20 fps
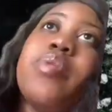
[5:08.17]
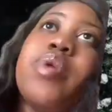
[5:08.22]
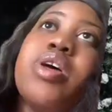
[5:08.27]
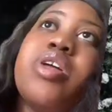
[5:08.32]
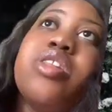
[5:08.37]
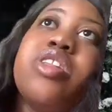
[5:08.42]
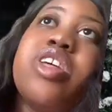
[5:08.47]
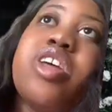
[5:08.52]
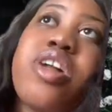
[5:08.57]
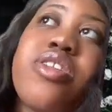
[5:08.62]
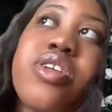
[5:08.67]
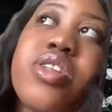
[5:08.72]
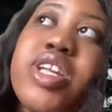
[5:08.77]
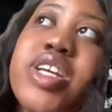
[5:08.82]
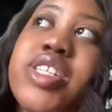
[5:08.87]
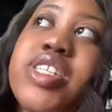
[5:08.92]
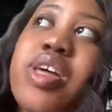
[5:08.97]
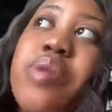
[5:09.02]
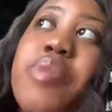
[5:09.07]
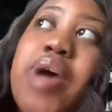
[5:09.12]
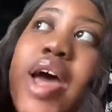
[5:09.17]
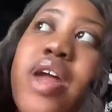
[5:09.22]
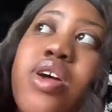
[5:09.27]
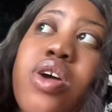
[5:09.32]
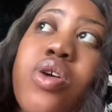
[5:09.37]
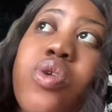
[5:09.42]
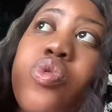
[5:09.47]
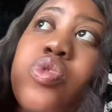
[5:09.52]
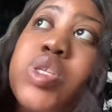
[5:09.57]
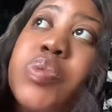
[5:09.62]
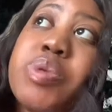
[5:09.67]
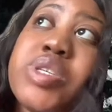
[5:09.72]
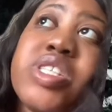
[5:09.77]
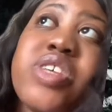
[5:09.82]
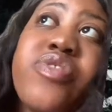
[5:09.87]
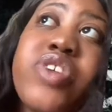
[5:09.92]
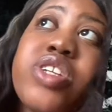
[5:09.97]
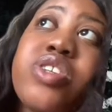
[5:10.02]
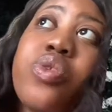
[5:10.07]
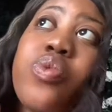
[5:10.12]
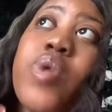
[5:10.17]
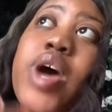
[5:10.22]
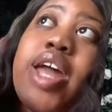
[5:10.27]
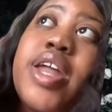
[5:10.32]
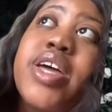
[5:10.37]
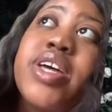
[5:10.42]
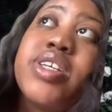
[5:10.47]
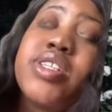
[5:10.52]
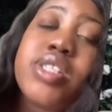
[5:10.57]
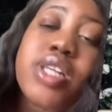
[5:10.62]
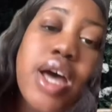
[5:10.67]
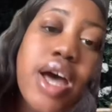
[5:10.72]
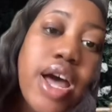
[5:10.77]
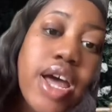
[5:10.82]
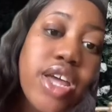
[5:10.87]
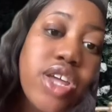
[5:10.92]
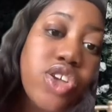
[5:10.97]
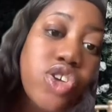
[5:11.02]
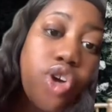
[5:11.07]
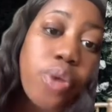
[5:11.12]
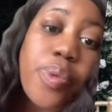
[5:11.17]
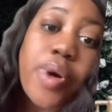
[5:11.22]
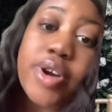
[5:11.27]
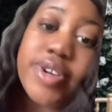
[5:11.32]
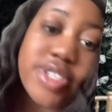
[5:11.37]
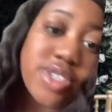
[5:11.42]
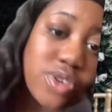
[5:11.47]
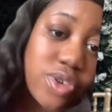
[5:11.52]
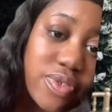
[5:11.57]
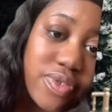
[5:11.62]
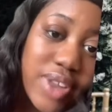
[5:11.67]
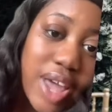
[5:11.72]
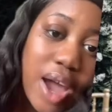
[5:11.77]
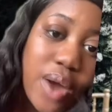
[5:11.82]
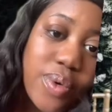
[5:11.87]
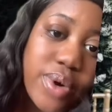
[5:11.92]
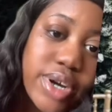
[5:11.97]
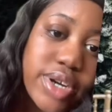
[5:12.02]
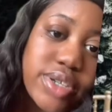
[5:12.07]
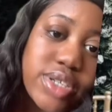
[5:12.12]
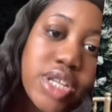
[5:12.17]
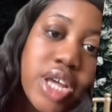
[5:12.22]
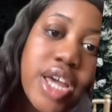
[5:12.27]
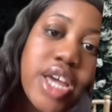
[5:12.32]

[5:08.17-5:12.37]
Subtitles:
The other things that matter specific to weddings, your personal flowers.